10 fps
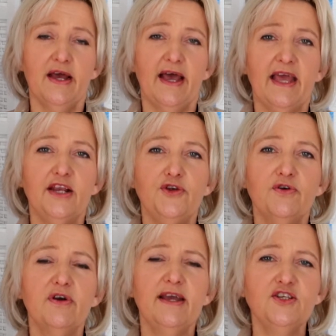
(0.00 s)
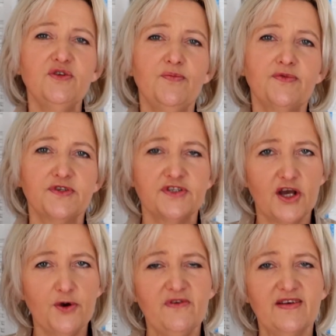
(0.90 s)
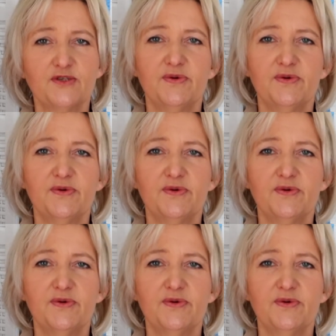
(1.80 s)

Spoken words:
and you are going to sew with us.